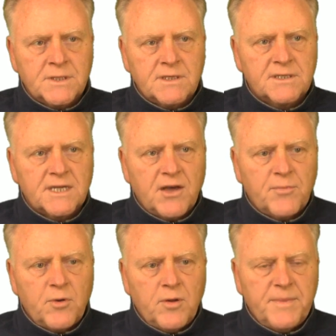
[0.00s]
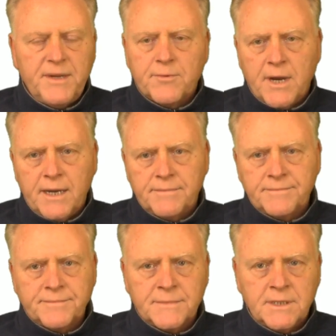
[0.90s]
the South Pole would be red,
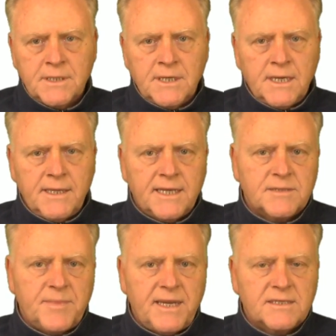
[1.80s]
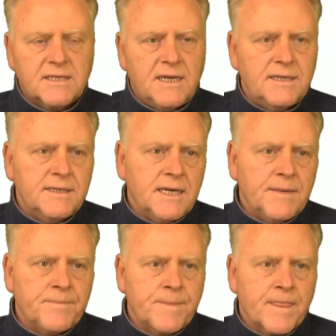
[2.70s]
and that's based
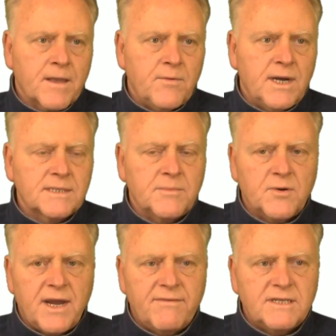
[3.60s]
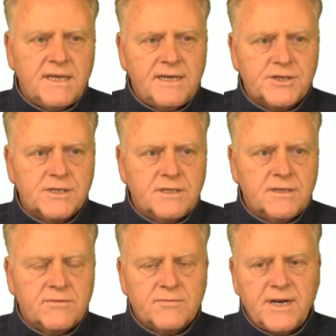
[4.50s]
on quantum gravitational
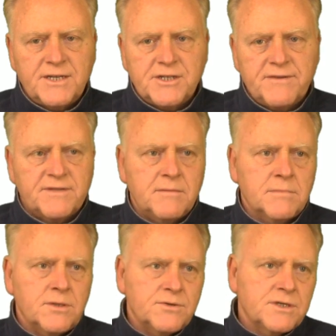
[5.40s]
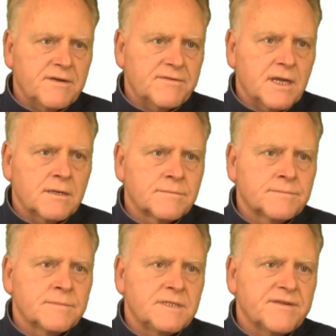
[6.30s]
red shift and blue shifting,
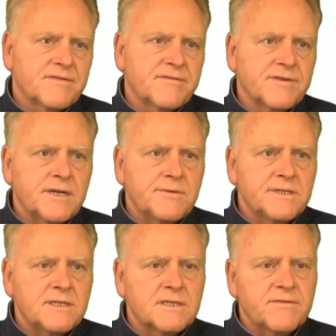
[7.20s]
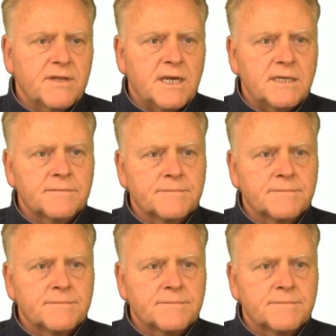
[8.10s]
different frequencies of light.